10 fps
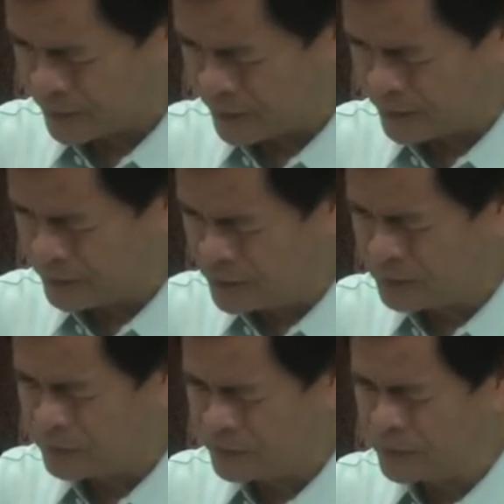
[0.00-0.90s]
And
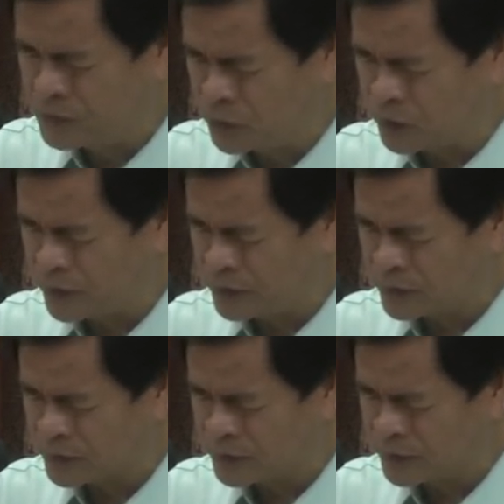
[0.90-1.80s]
give the
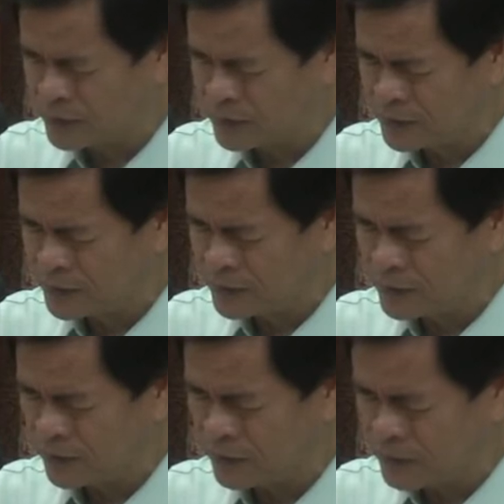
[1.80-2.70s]
joys
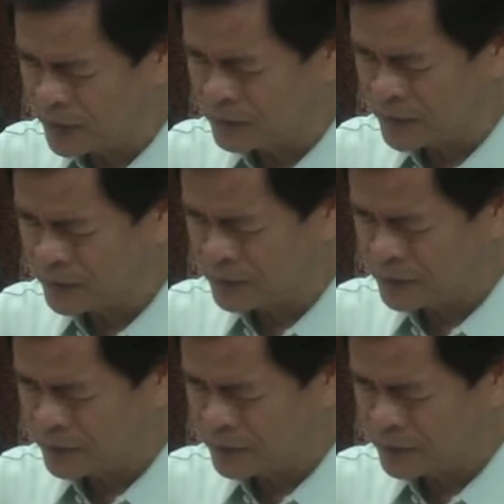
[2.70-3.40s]
of living